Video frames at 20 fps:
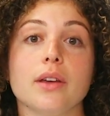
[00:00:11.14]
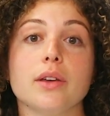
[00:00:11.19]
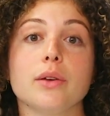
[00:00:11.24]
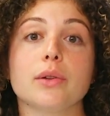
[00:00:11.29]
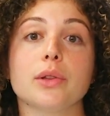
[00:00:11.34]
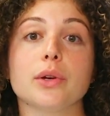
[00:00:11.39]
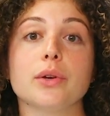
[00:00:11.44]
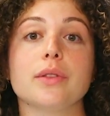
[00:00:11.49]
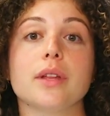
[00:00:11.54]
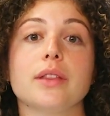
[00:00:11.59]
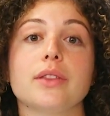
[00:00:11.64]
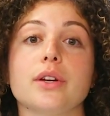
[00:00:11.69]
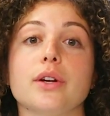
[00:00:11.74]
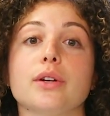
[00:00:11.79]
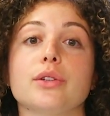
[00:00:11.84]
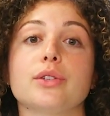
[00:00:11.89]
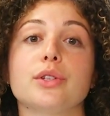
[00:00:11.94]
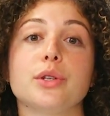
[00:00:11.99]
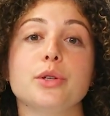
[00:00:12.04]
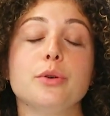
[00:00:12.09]
you learned that there
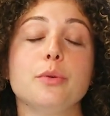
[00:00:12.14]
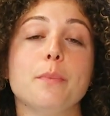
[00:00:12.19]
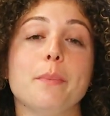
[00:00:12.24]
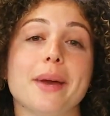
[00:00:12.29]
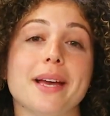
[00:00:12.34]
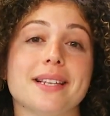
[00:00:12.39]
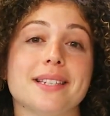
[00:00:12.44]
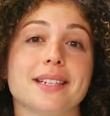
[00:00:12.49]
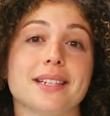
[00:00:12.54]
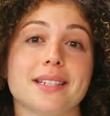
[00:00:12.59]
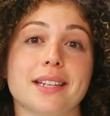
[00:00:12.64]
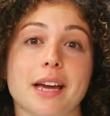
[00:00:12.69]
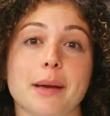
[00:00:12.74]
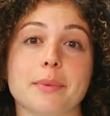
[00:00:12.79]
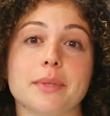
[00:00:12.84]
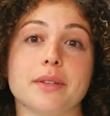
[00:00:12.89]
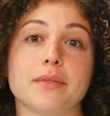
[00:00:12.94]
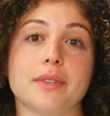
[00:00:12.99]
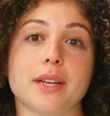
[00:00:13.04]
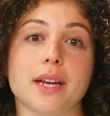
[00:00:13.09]
are two basic
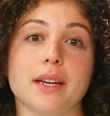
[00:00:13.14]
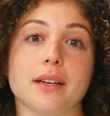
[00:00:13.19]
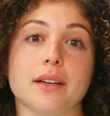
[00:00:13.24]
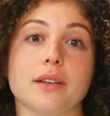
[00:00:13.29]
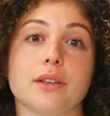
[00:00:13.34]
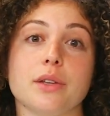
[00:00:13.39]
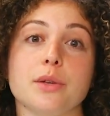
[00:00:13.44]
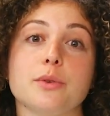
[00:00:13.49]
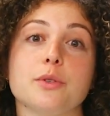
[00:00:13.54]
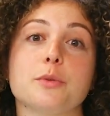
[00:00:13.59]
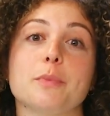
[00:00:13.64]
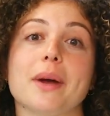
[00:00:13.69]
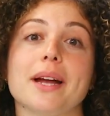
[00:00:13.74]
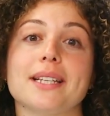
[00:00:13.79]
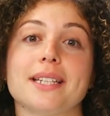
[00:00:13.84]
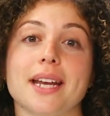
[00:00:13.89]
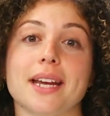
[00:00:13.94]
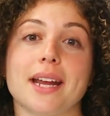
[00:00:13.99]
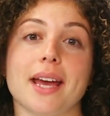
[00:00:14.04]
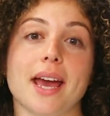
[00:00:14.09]
types of data used by
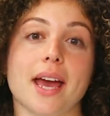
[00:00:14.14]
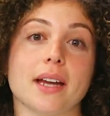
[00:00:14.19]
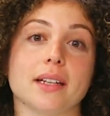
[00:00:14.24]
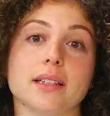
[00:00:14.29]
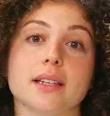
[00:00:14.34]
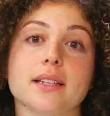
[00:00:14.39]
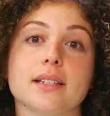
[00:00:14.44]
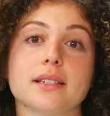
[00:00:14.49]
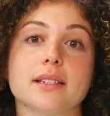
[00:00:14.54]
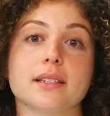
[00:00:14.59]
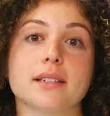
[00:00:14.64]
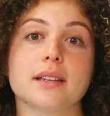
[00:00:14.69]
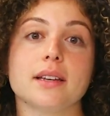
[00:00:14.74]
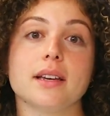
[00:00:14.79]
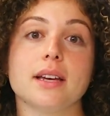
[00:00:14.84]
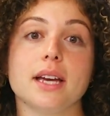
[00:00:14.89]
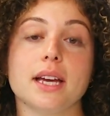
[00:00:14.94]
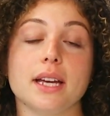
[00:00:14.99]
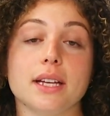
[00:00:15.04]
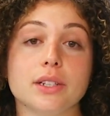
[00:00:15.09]
data analysts:
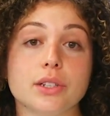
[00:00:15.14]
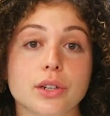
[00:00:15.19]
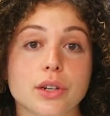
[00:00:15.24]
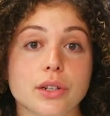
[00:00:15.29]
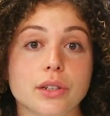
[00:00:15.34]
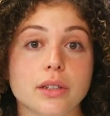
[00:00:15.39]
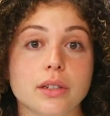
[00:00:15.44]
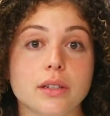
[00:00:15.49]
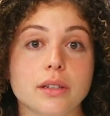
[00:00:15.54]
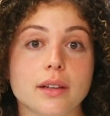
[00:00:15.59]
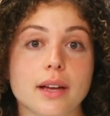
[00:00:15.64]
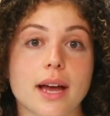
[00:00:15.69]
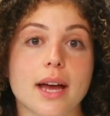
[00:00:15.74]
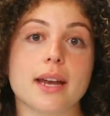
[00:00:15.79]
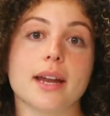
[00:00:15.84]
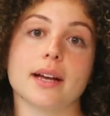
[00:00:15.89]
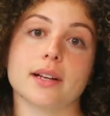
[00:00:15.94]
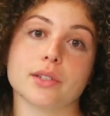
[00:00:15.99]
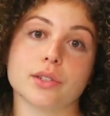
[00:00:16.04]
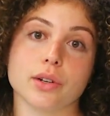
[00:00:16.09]
internal
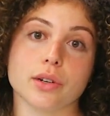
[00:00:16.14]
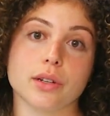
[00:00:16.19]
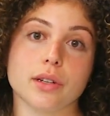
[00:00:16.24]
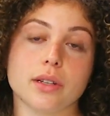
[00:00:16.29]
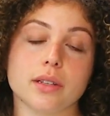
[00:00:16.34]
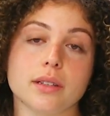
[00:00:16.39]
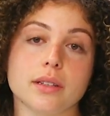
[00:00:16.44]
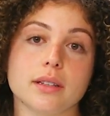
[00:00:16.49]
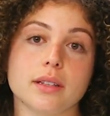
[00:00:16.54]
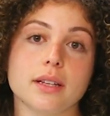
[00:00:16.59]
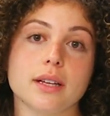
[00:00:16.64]
and external.